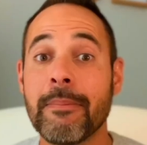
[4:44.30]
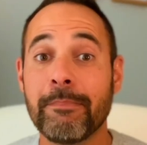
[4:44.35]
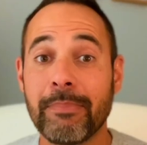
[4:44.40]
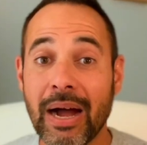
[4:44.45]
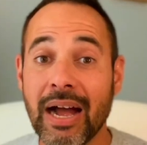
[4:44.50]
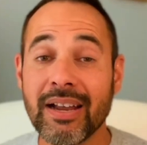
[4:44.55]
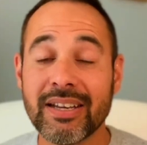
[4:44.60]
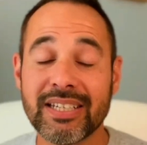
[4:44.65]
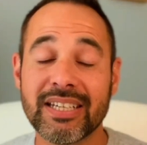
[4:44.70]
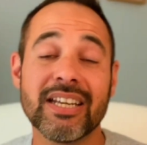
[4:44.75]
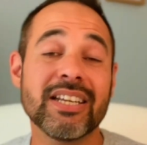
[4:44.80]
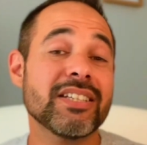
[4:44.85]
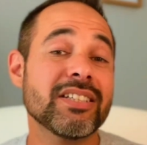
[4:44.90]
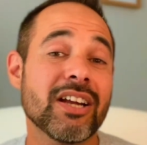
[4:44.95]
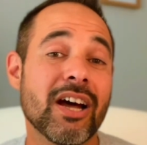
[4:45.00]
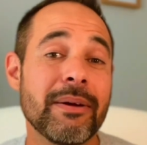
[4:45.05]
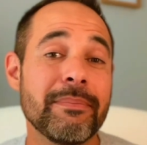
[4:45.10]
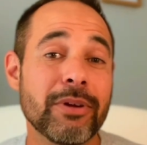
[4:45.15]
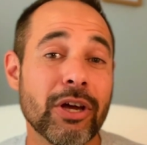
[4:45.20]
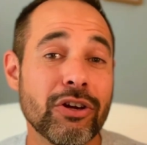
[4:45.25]
But as
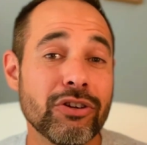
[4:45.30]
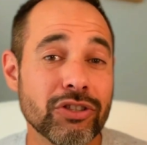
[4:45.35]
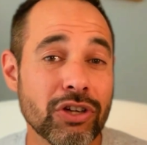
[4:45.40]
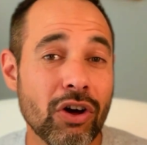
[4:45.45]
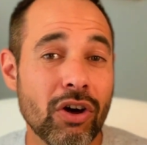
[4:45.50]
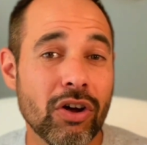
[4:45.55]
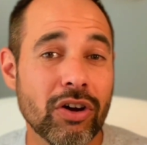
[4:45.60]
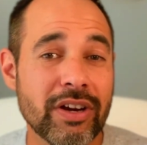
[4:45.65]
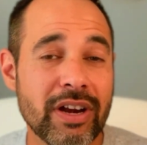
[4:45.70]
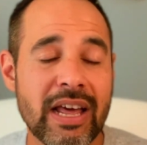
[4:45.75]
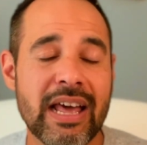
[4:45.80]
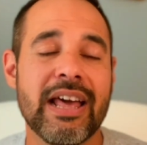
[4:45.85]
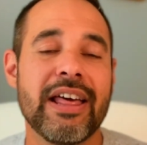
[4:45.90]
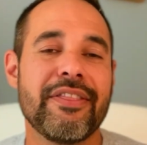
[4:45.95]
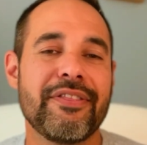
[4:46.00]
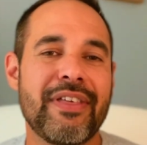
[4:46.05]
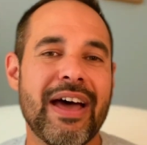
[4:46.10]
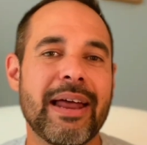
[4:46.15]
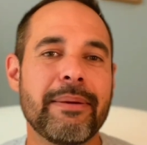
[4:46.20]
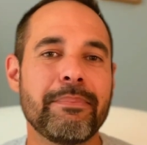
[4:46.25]
time goes on,
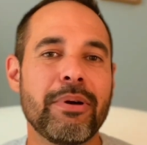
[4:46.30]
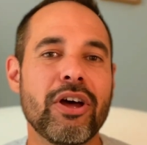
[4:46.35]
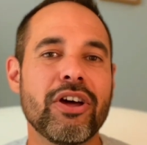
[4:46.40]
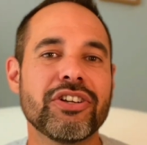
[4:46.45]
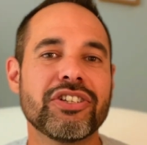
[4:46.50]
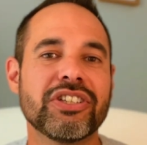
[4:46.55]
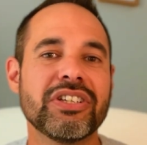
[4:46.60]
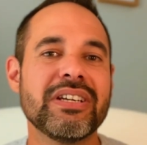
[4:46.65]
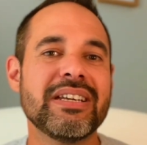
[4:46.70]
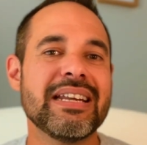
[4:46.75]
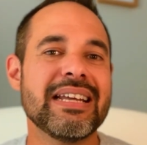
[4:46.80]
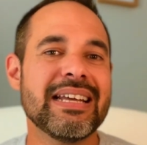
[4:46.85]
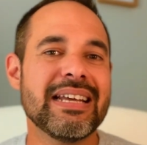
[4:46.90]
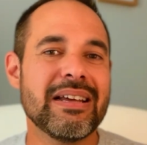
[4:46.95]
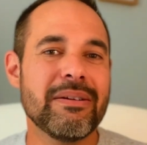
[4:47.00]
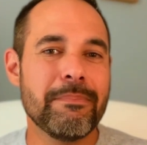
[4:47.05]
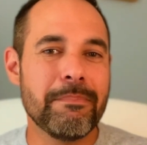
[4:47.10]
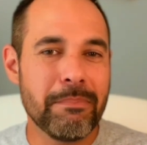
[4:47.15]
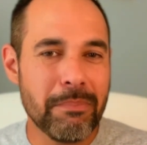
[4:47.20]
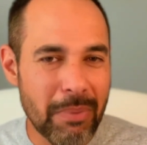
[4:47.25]
that person
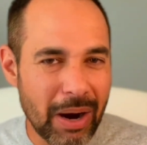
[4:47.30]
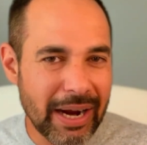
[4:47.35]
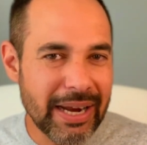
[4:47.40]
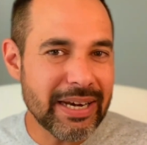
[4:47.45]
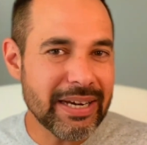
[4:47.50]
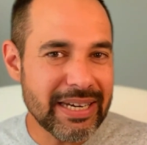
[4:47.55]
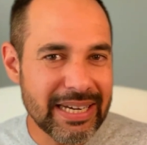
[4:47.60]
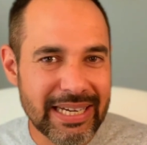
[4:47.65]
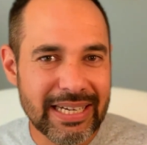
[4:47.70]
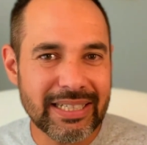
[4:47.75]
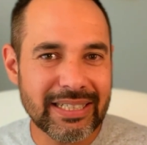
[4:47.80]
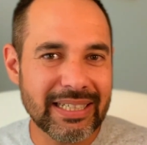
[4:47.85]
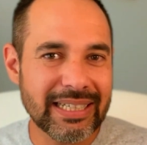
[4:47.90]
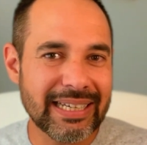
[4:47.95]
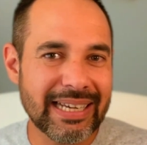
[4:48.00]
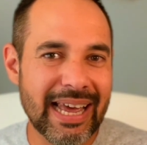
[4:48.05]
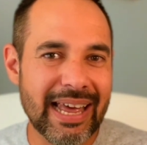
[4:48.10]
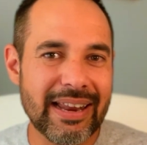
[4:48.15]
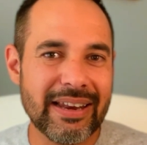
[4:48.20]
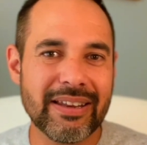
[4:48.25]
might need to
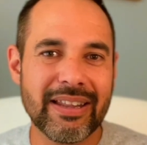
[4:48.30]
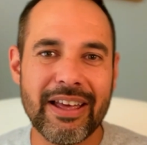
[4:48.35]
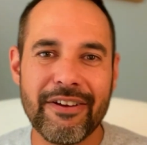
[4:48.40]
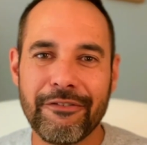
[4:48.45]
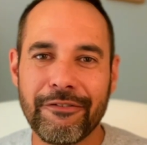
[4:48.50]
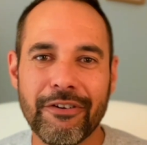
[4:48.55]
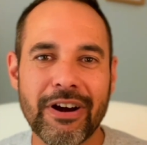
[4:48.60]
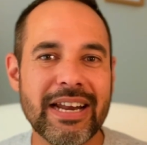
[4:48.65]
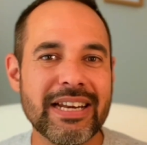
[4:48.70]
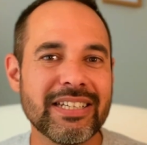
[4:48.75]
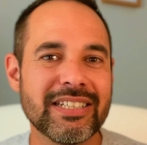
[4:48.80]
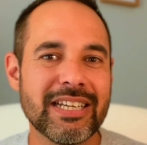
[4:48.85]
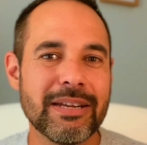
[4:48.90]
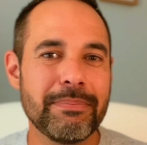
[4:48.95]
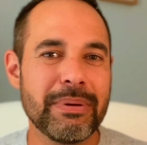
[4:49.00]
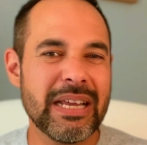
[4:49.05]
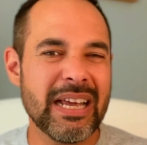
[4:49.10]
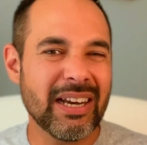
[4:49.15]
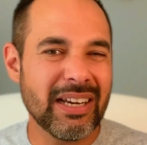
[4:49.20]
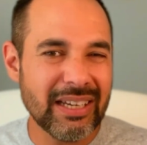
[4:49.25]
get their friends to
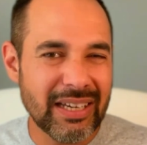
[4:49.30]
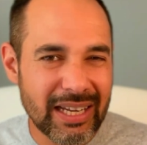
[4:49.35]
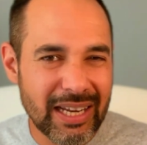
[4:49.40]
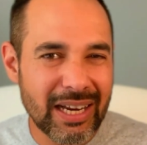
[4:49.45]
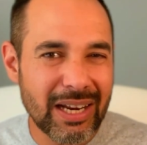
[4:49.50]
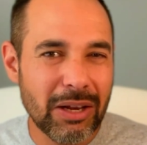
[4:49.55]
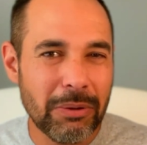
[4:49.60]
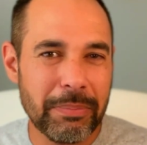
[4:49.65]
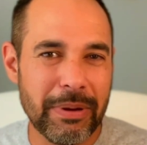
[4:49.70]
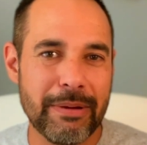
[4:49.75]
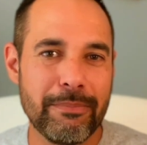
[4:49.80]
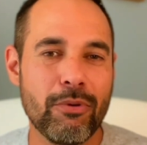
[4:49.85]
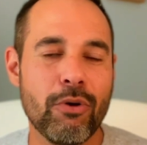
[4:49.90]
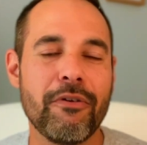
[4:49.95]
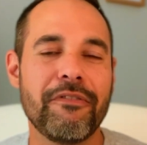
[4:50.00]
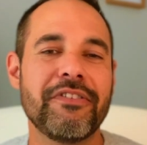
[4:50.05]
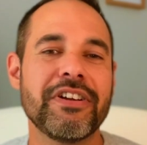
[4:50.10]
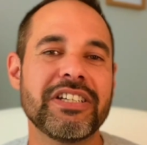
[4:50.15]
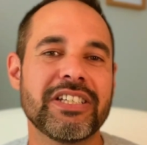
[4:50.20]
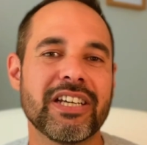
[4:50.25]
be a little bit
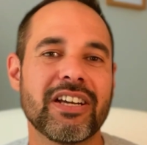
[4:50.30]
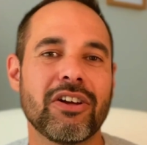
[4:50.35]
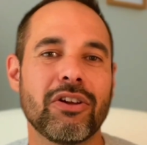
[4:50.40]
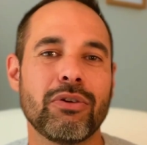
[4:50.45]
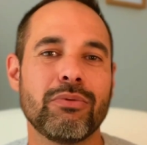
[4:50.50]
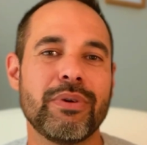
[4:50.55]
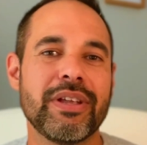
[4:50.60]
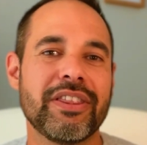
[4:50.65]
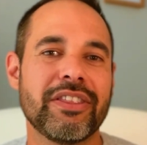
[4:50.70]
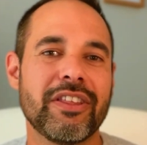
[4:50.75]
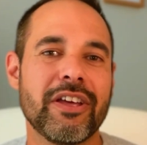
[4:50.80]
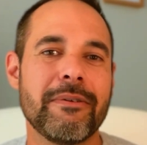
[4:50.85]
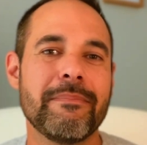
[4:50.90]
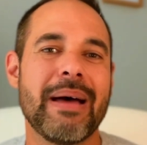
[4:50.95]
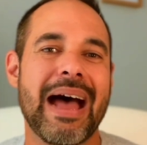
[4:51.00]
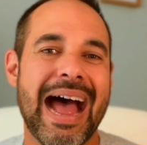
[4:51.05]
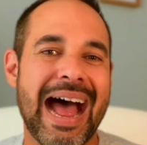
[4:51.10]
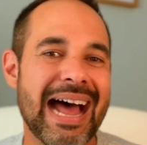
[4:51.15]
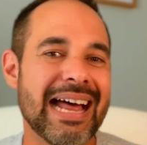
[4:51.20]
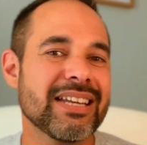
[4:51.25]
more physical with them
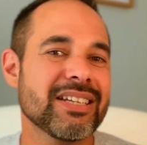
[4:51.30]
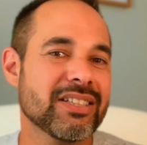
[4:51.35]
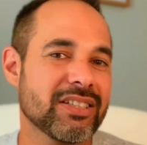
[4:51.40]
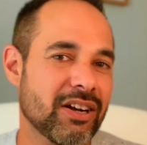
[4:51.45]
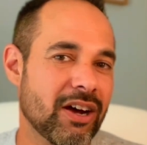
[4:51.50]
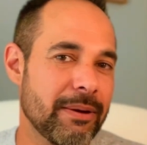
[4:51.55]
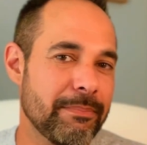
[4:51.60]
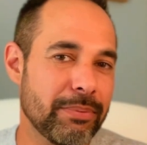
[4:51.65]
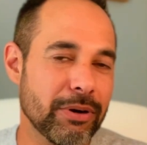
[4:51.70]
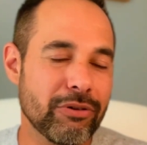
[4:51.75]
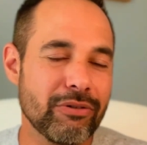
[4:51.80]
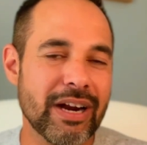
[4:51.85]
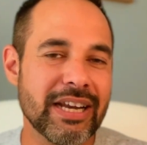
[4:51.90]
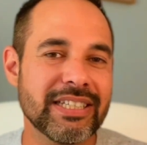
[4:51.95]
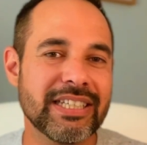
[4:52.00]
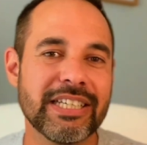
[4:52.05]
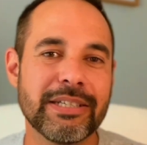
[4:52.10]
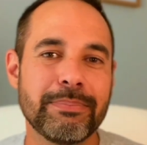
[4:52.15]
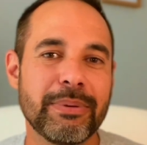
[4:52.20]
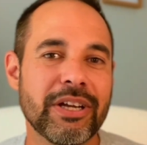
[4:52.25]
as time
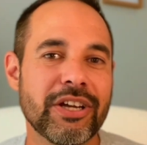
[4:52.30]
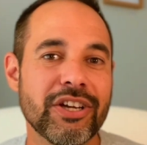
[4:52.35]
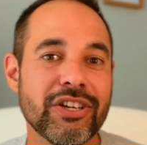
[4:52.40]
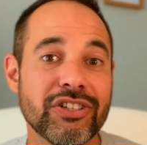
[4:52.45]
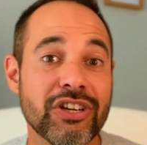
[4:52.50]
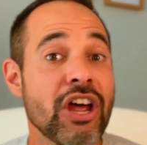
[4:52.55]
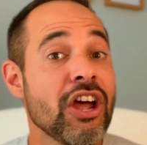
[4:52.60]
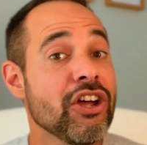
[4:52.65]
progresses because